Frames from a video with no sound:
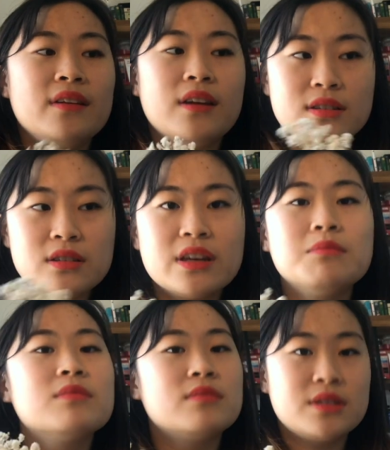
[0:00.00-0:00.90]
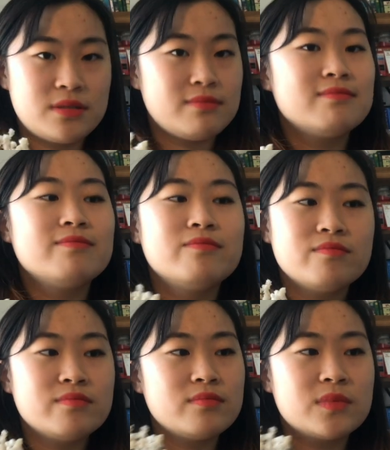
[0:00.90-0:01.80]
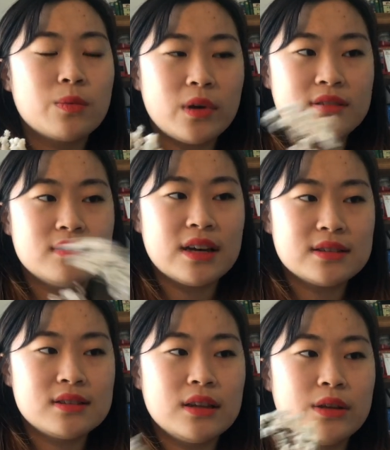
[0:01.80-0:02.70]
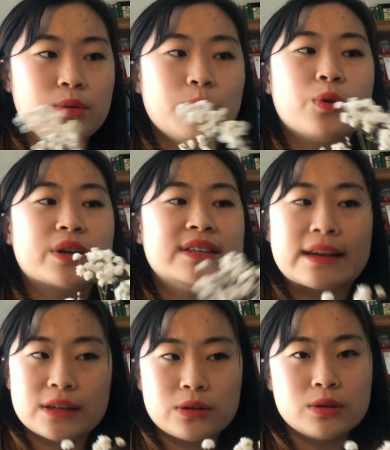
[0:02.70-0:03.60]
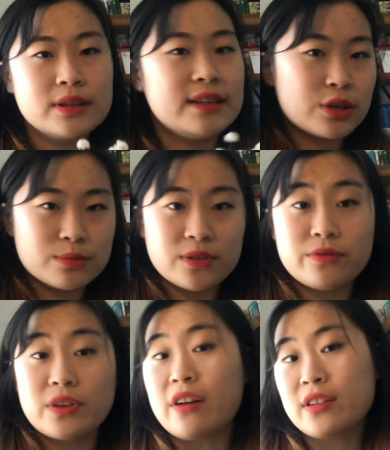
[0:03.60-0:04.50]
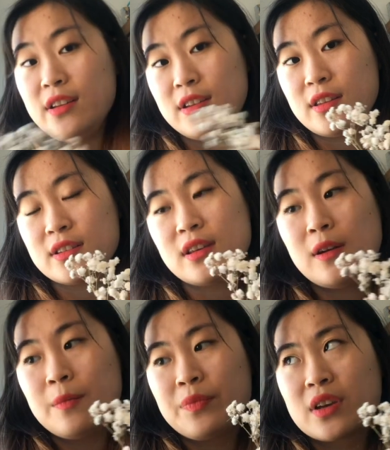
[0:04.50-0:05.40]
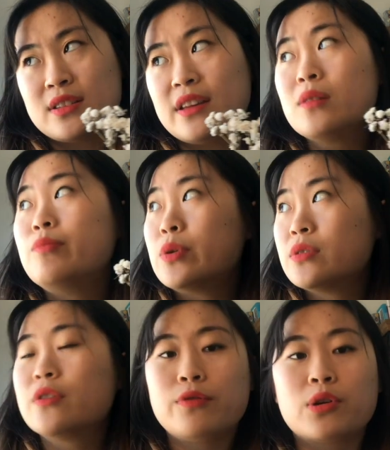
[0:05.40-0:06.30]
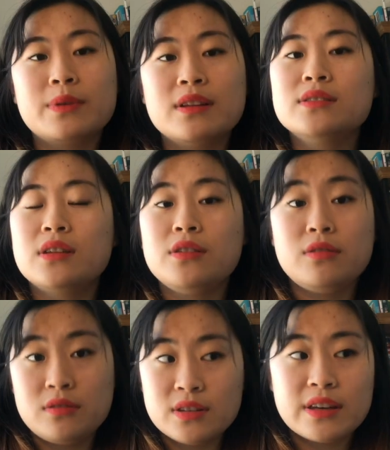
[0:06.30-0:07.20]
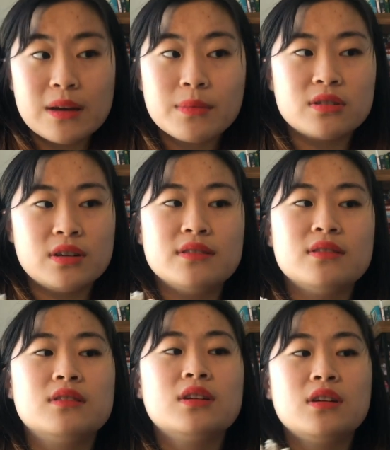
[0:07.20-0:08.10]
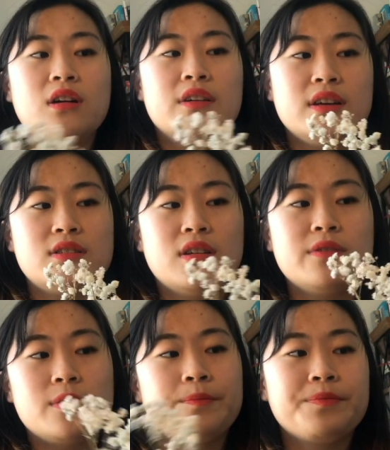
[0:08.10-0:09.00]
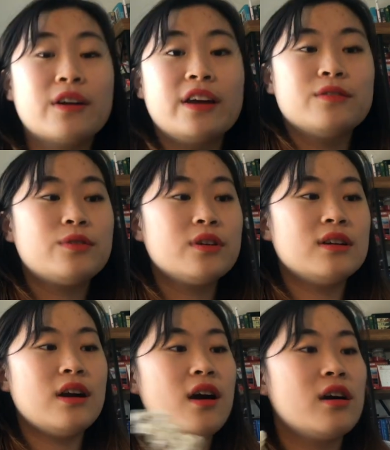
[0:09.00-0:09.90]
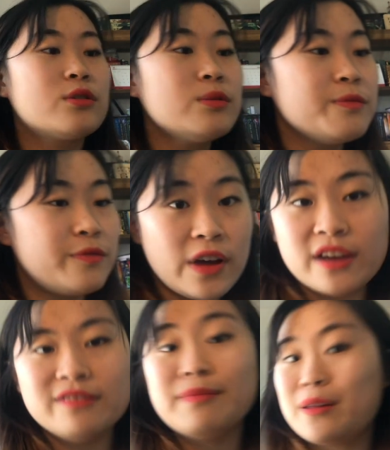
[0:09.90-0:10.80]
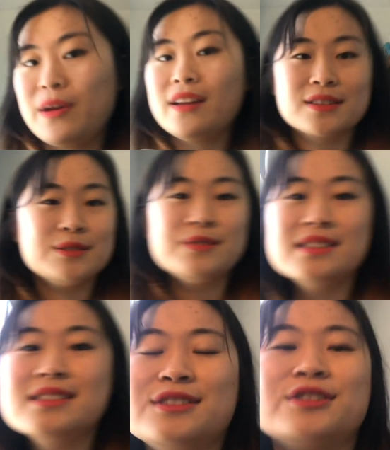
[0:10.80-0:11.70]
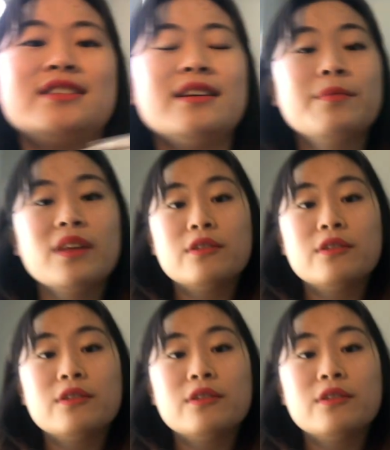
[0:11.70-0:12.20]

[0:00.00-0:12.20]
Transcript: HL chem is the one that's a little more technical in terms of calculating things, because I think most of the formulas that you use in chem are on the HL level. Okay, for group 5 mathematics, this is interesting.